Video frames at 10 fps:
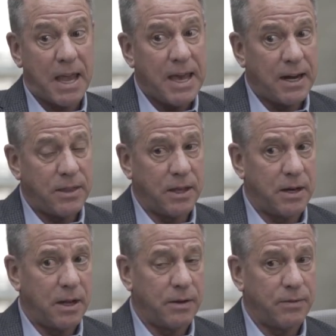And I think
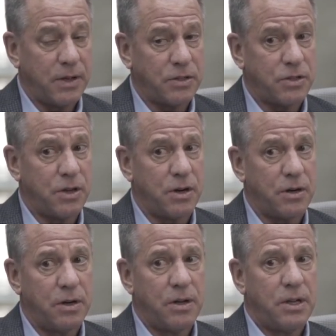it elevates
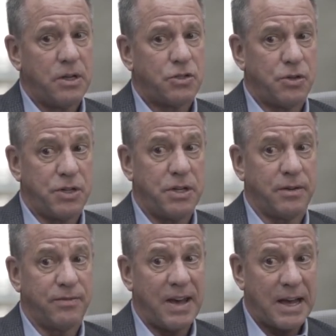their
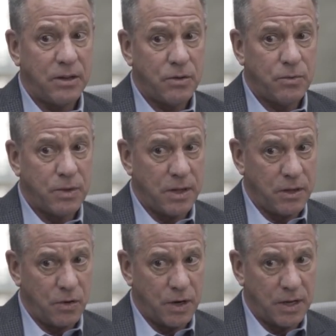strategic value within
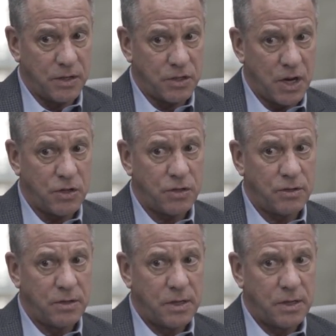the organization.